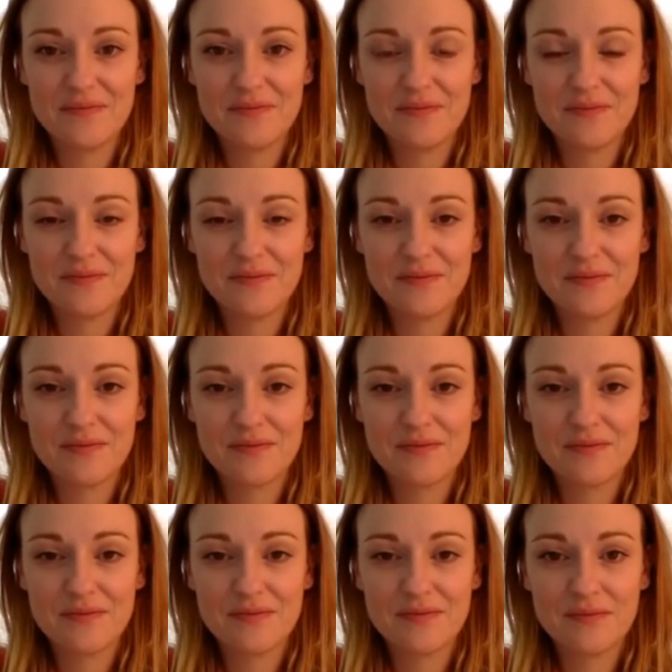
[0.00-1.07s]

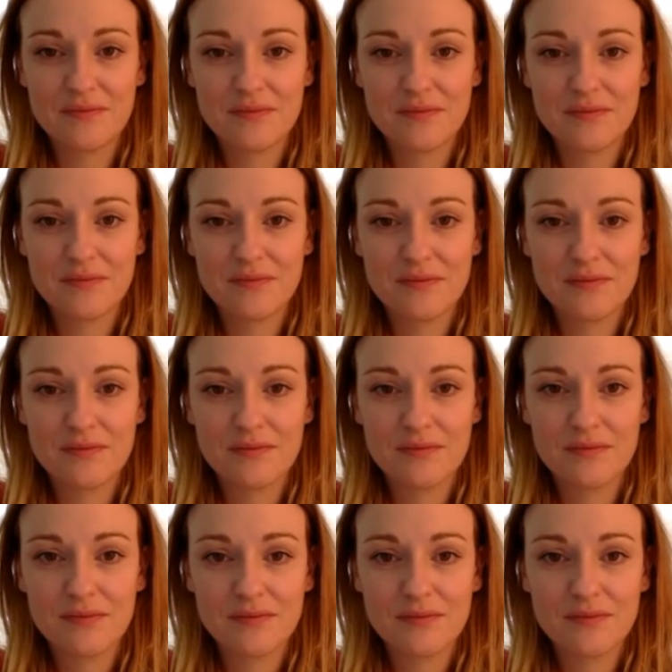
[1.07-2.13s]

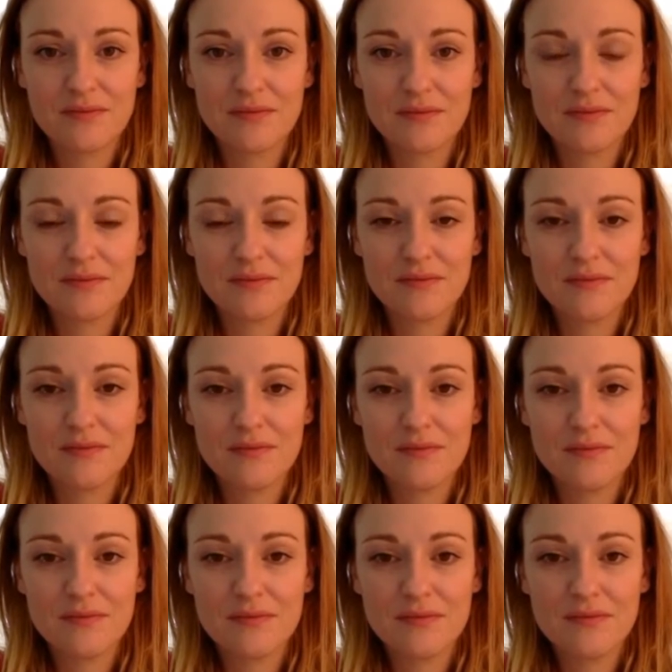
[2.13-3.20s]

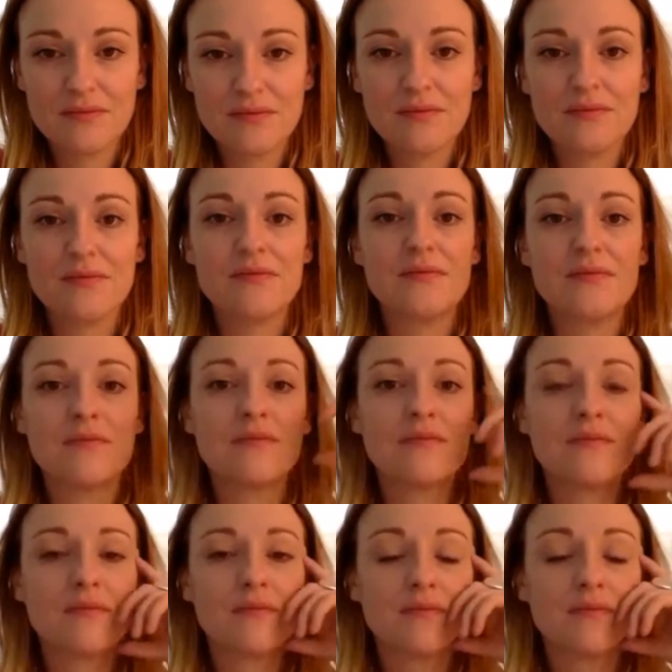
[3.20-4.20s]
(not speaking)